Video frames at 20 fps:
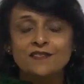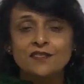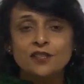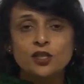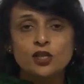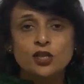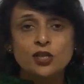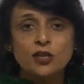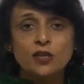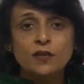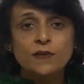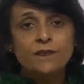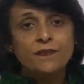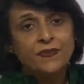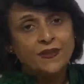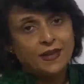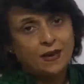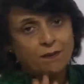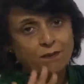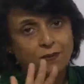division
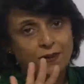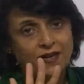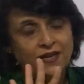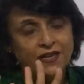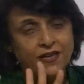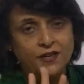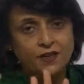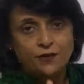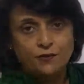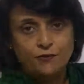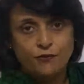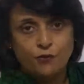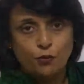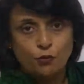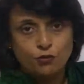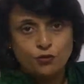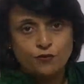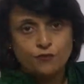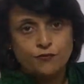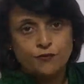completed in
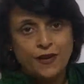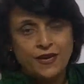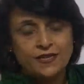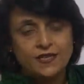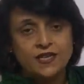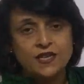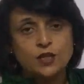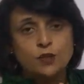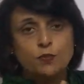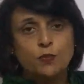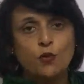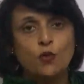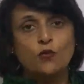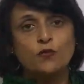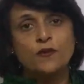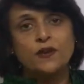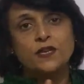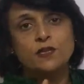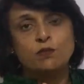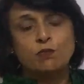four phases:
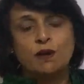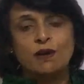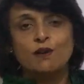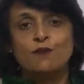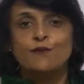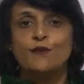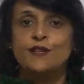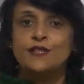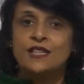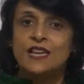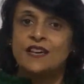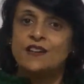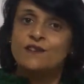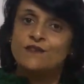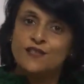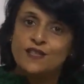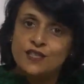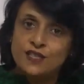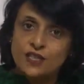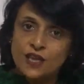prophase, metaphase,
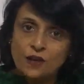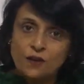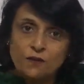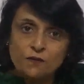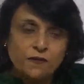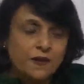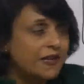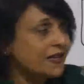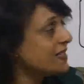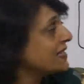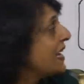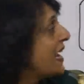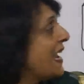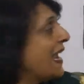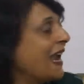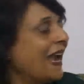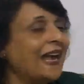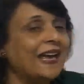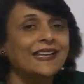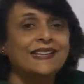anaphase, telophase,
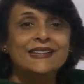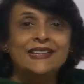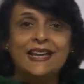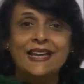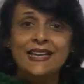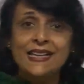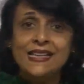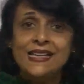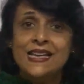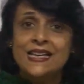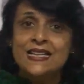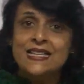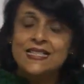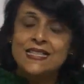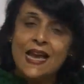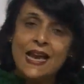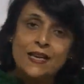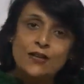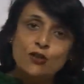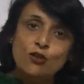and then
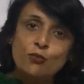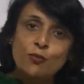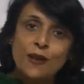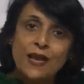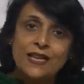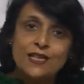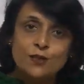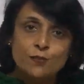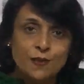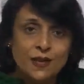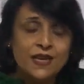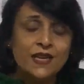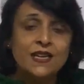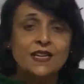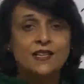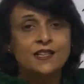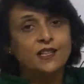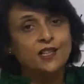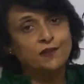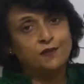
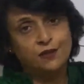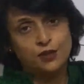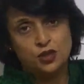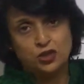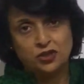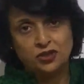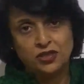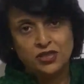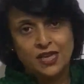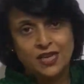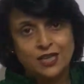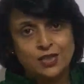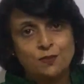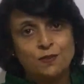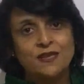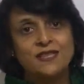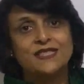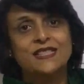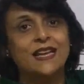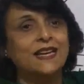cytoplasmic division takes
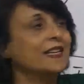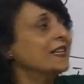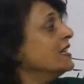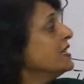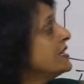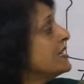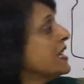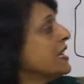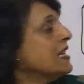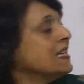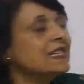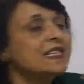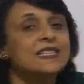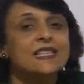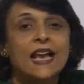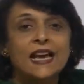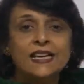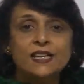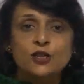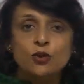place, that is
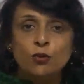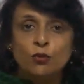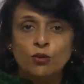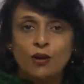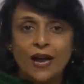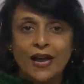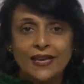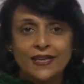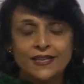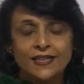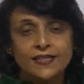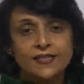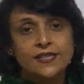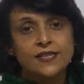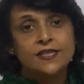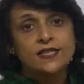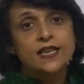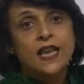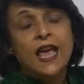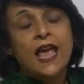
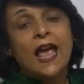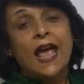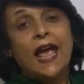cytokinesis,